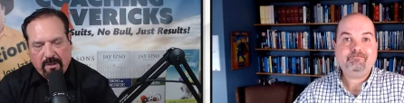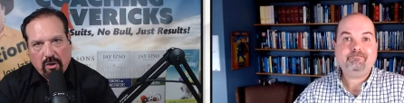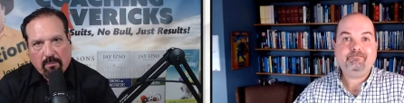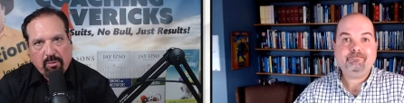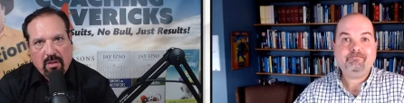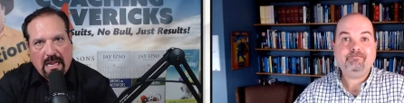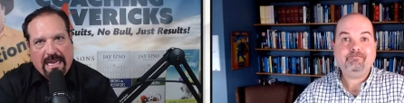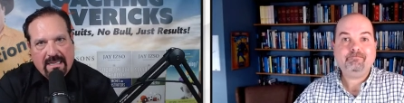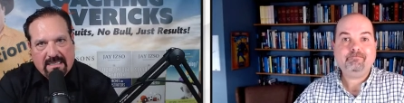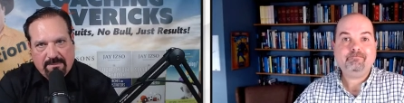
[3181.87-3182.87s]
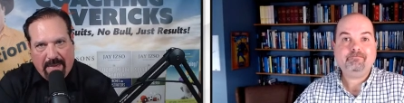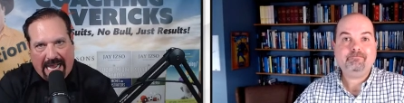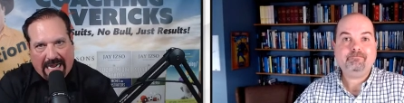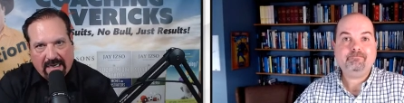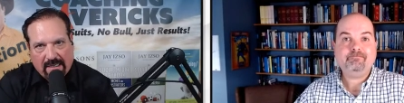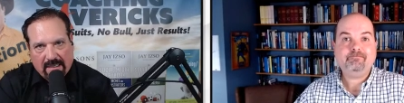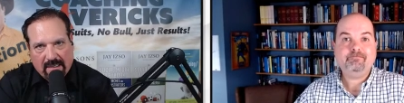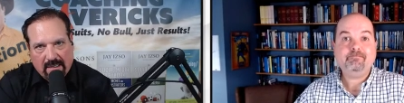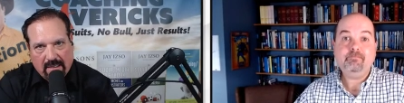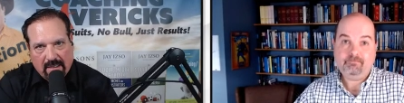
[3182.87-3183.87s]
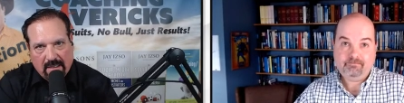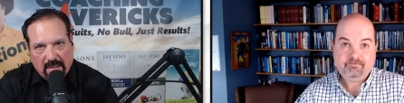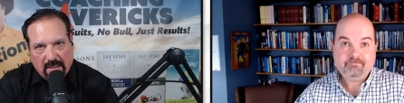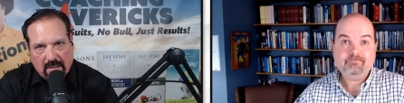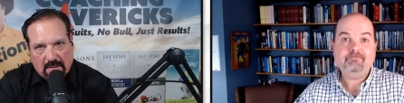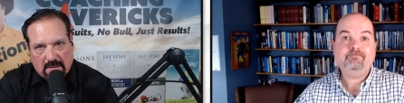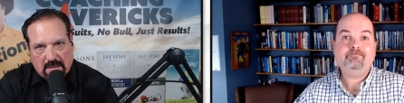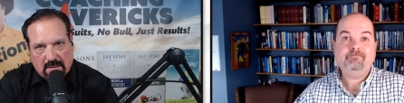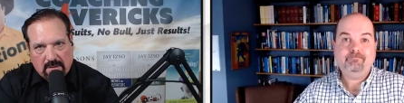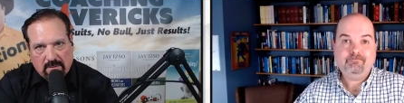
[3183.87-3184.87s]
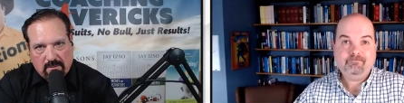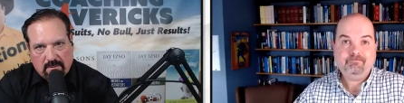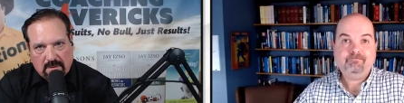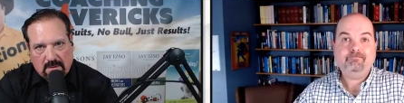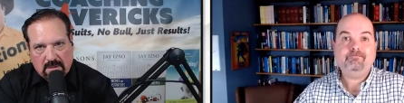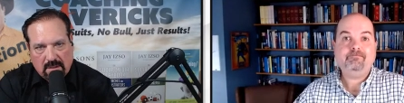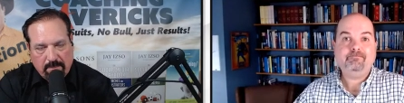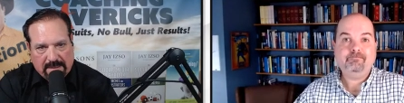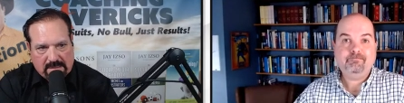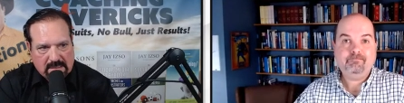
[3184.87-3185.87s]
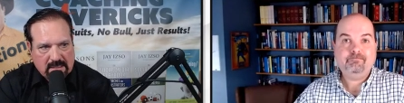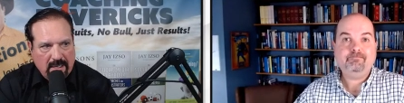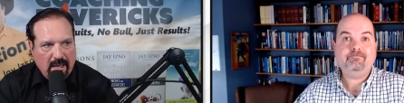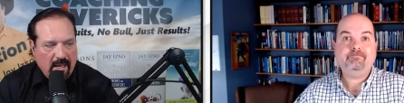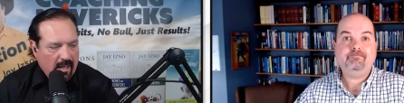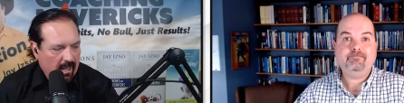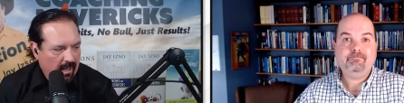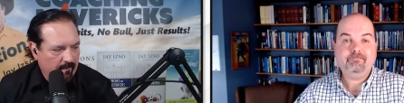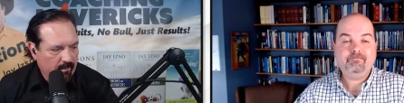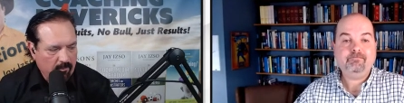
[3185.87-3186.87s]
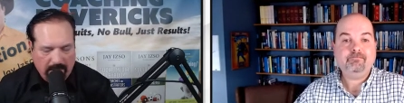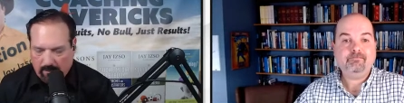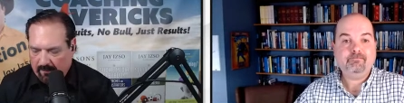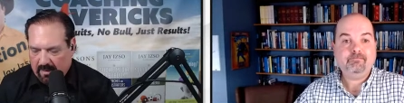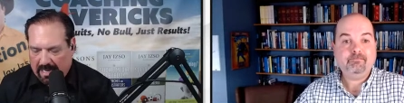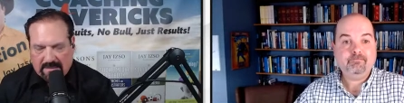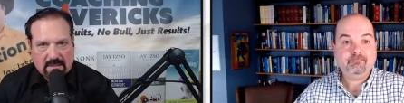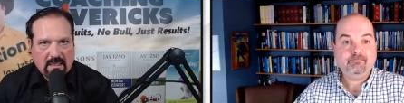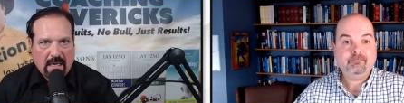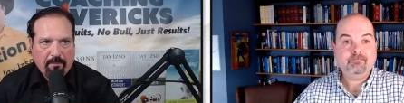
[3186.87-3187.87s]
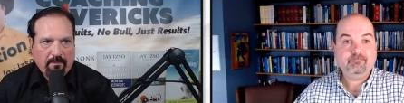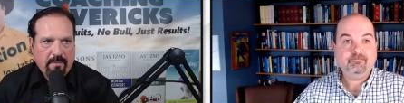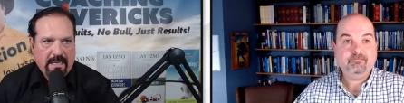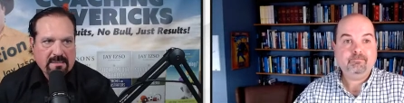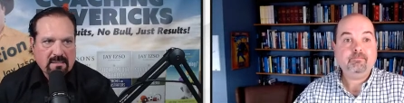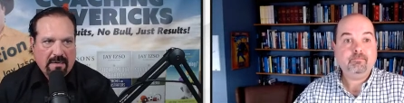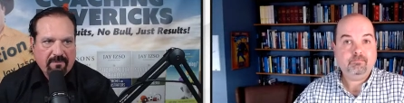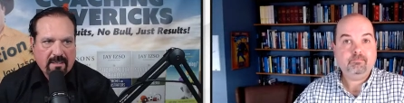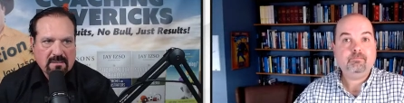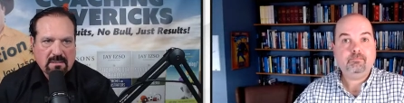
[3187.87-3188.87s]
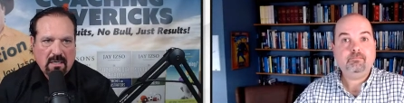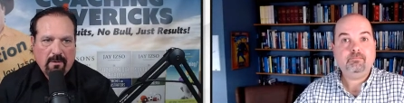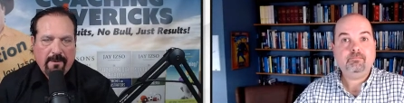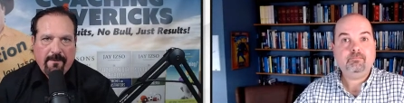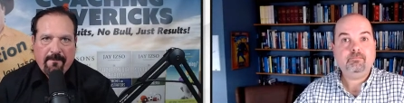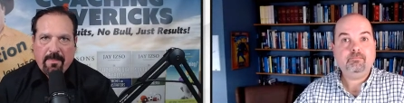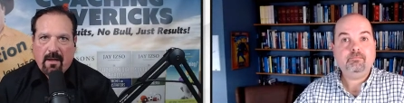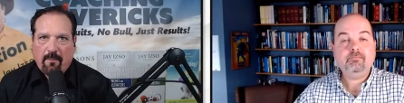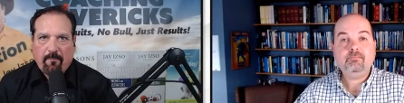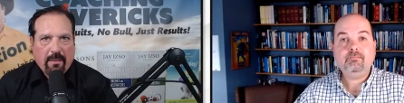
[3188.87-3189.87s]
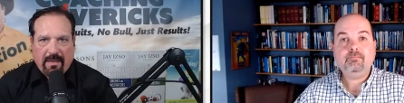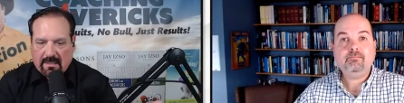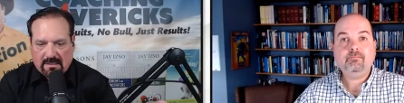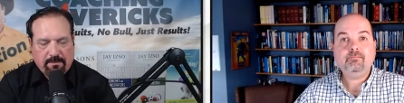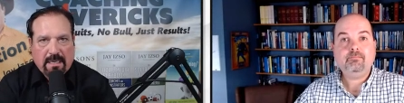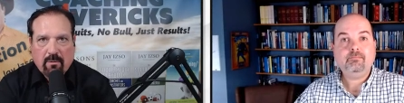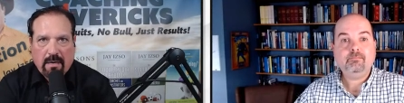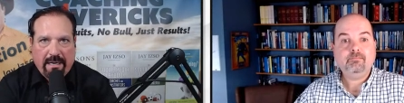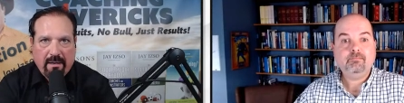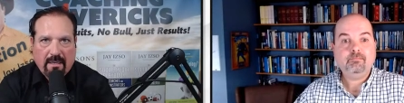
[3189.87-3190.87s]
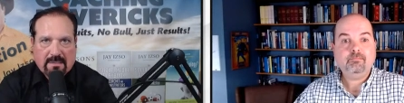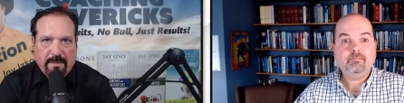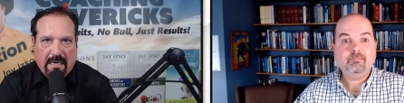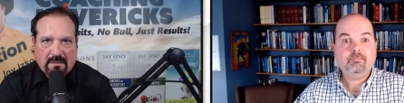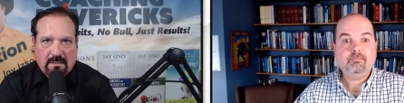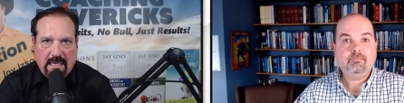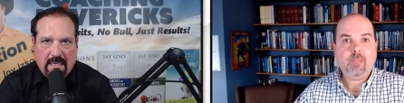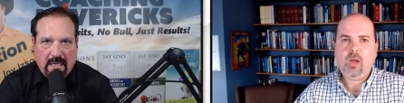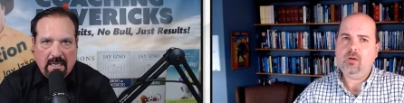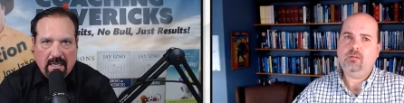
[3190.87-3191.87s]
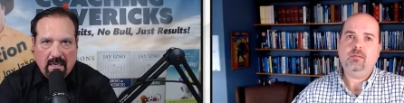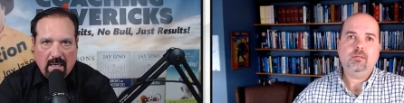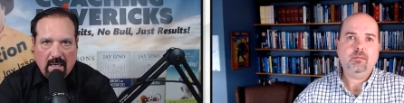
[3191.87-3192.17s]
Speaker 1: you're applying this back mm-hmm. to to the business. Um, we we've got just a couple minutes left here, so by the way, this has been great. It's been outstanding. Oh.